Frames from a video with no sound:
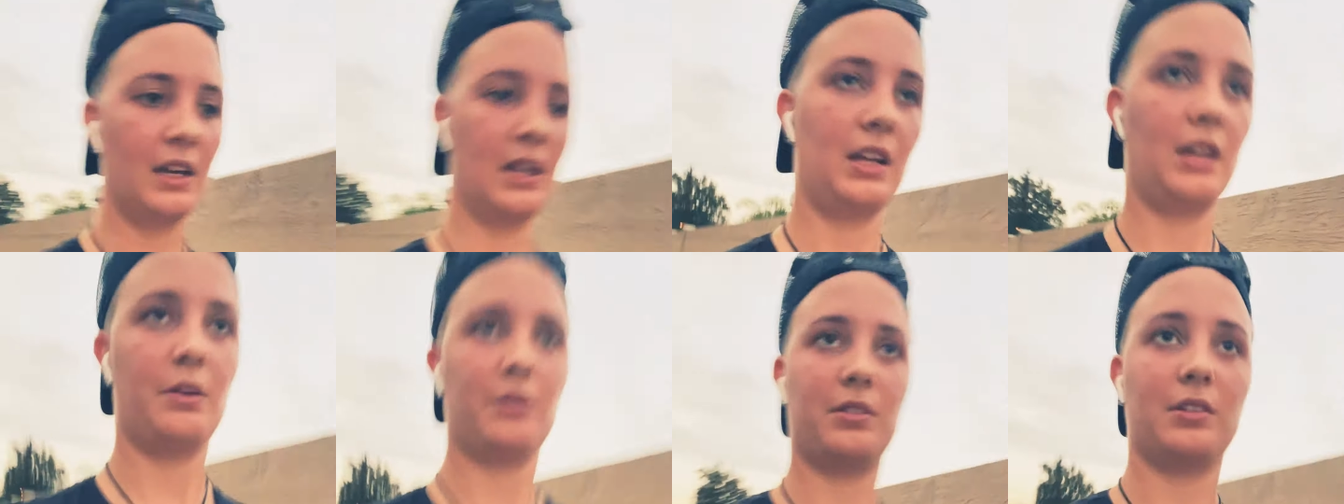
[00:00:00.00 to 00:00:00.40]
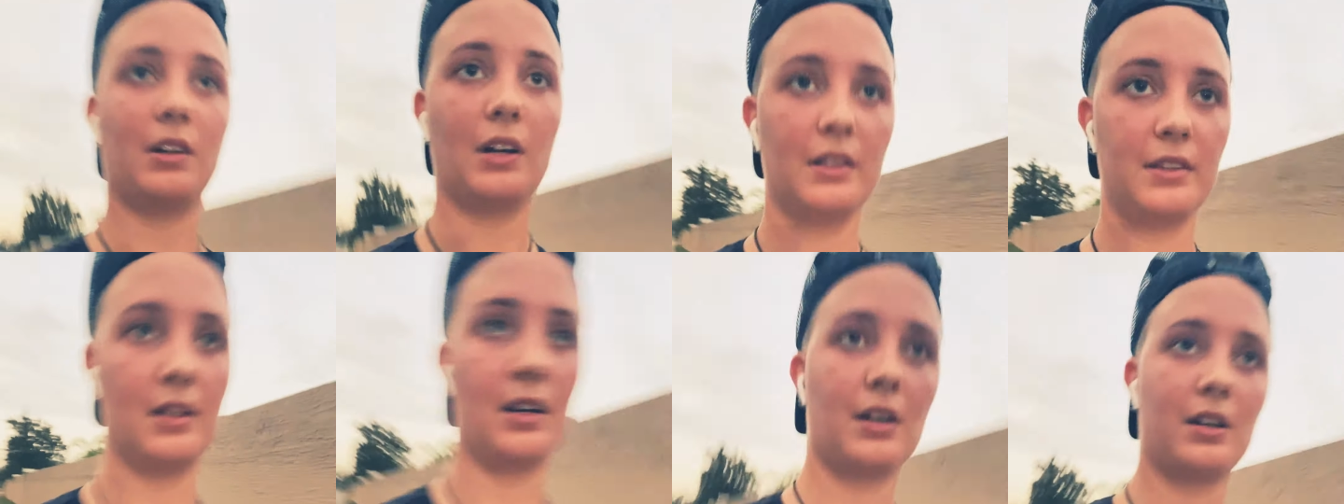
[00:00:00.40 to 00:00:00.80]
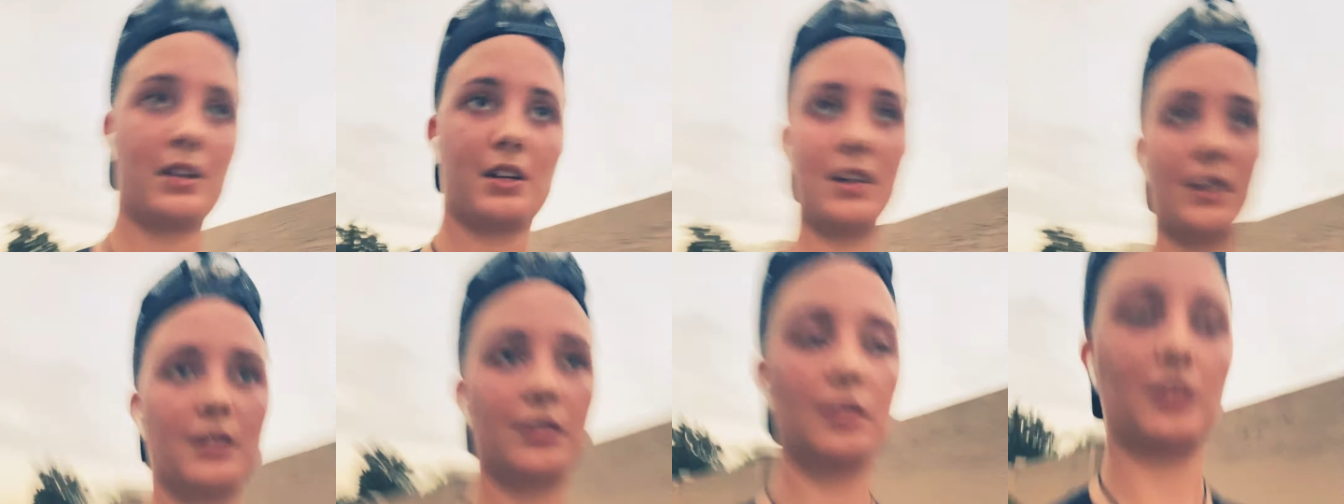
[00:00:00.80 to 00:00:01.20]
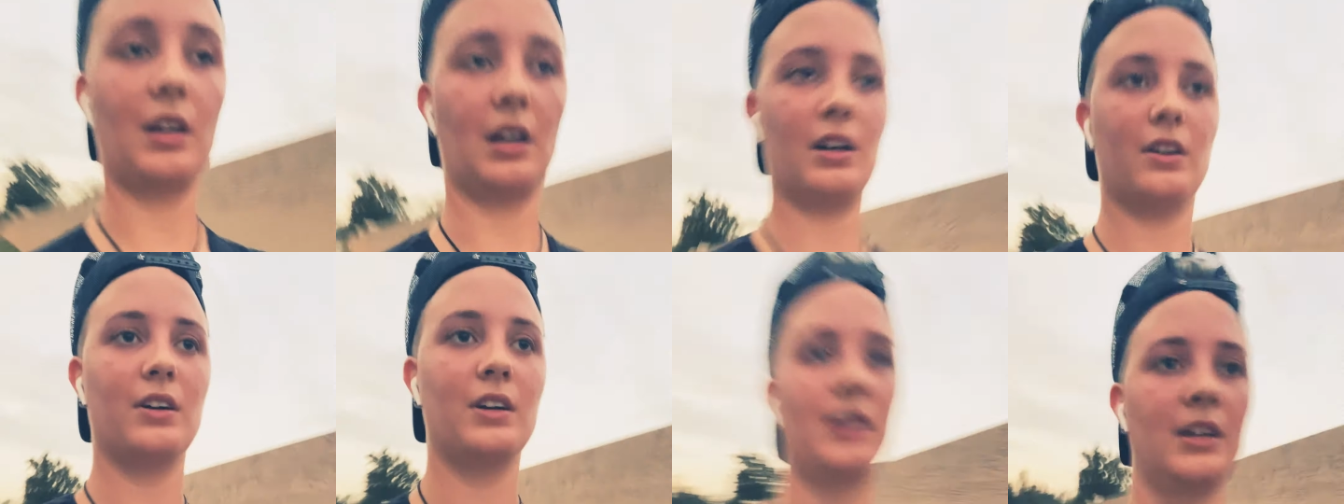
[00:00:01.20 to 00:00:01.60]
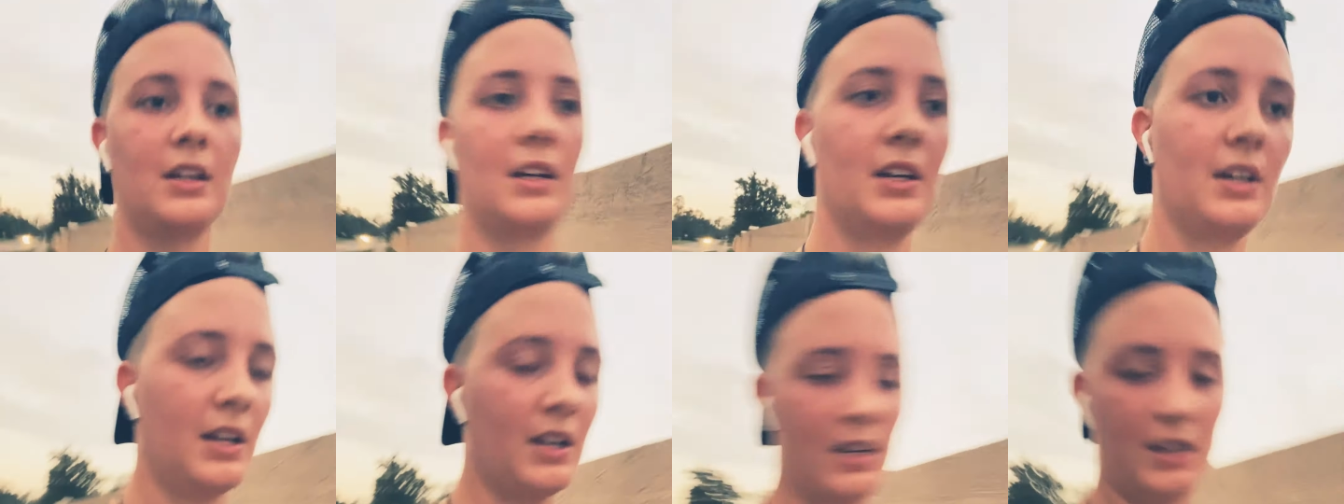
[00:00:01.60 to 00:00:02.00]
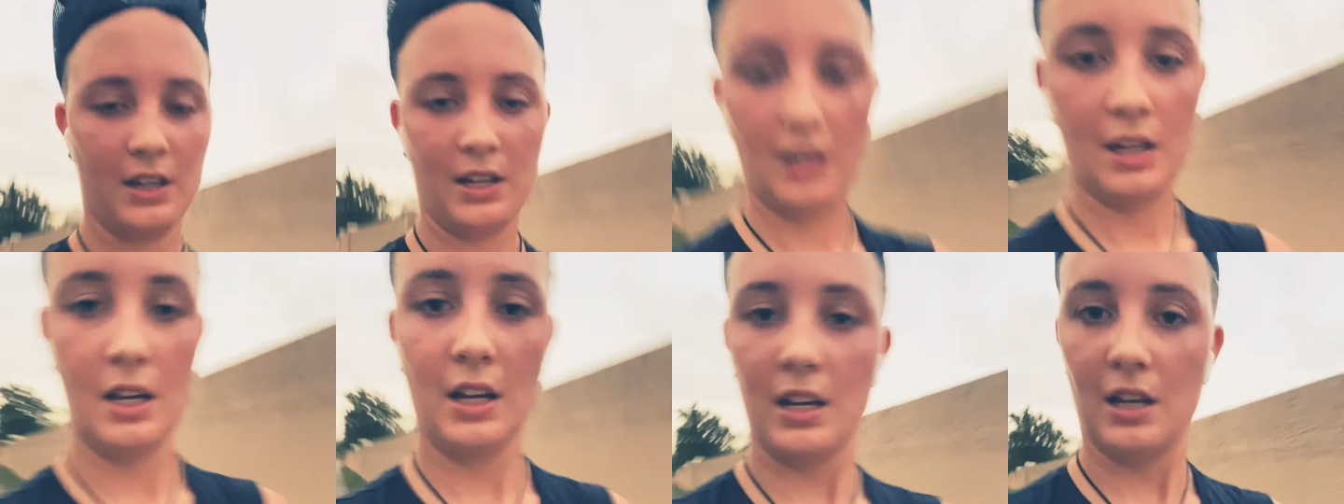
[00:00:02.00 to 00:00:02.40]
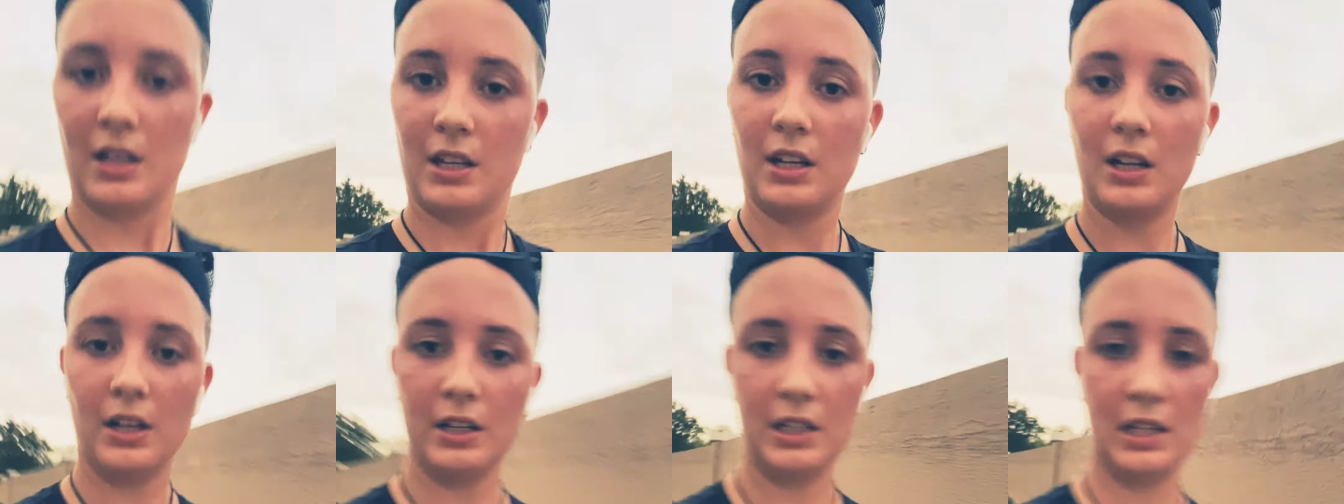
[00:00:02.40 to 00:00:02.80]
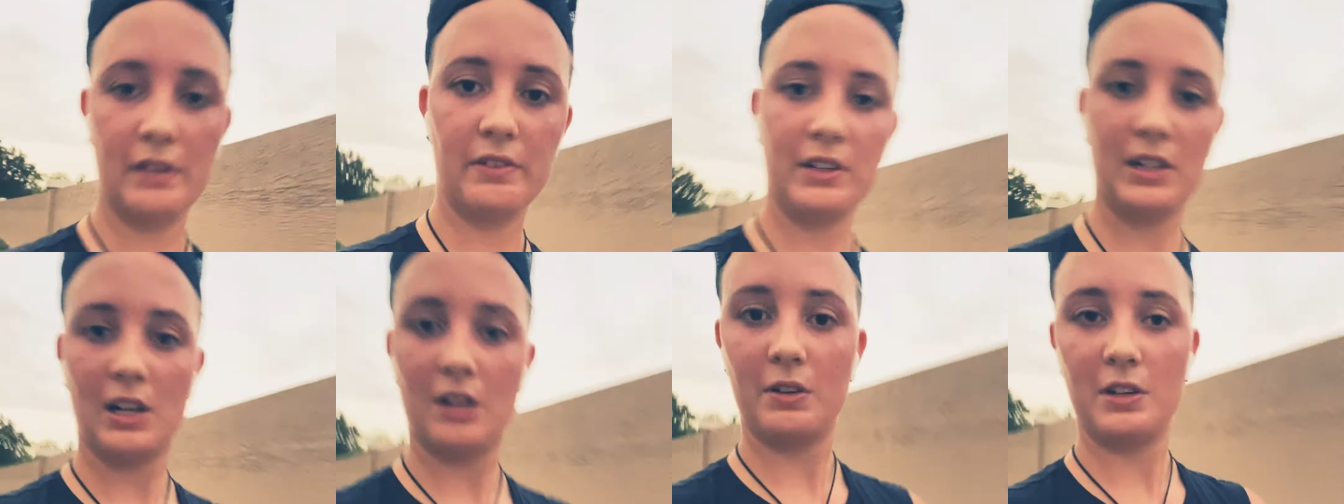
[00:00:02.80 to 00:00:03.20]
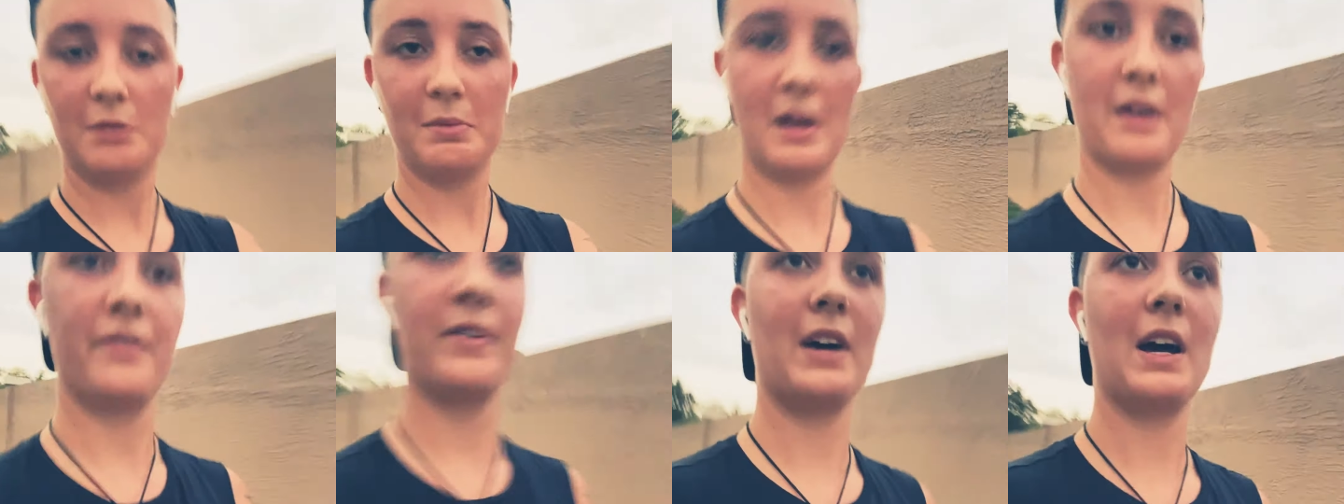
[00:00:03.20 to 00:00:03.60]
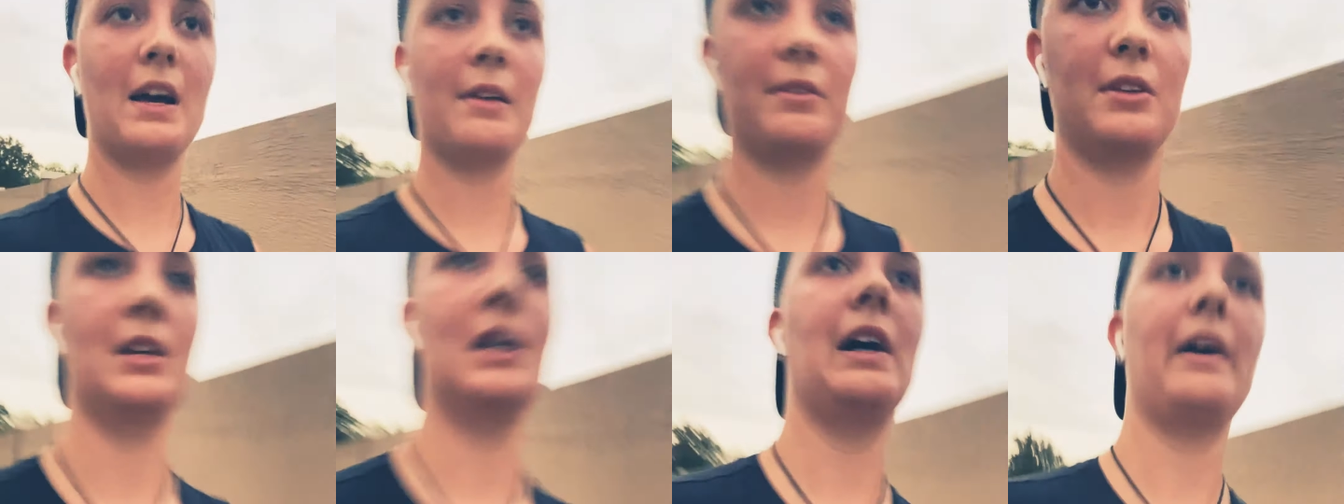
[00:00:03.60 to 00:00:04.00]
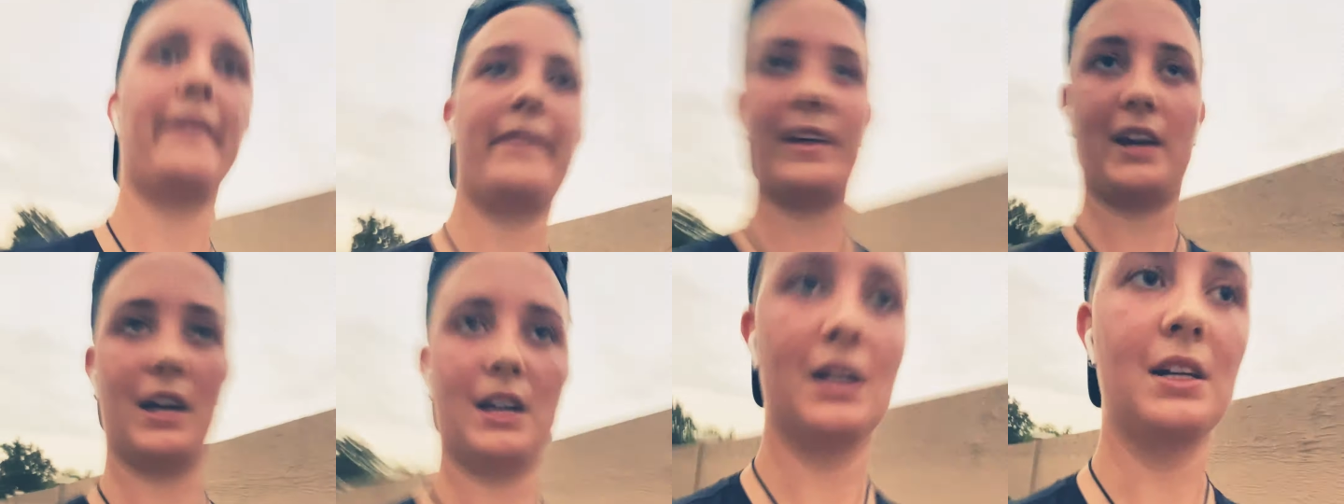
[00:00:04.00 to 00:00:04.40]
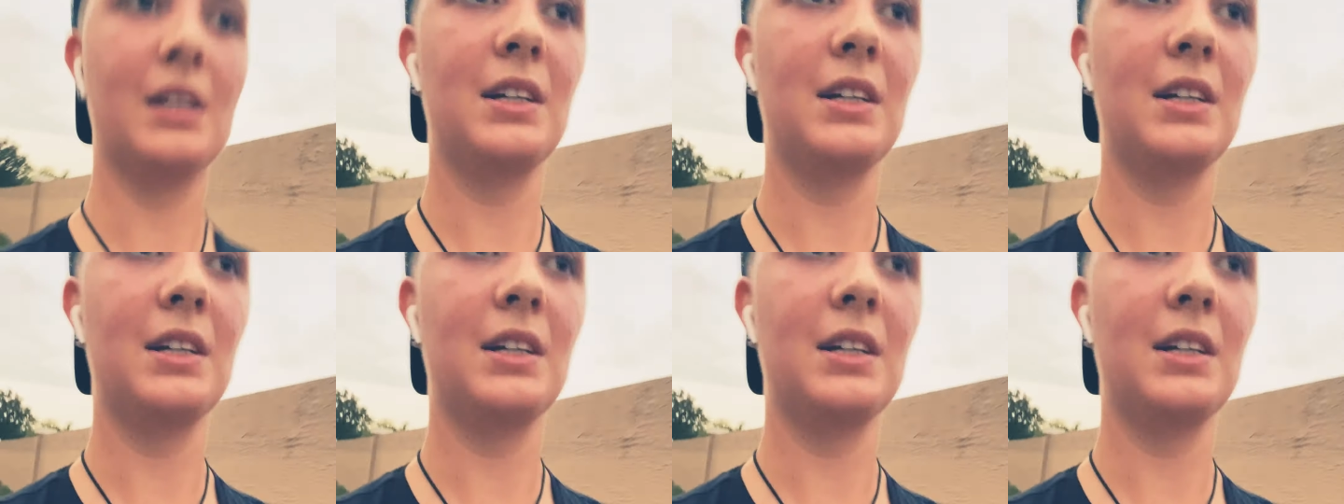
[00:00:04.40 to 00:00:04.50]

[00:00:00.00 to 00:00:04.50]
It was a lot darker, so you know, you never know what you may find when you're out there.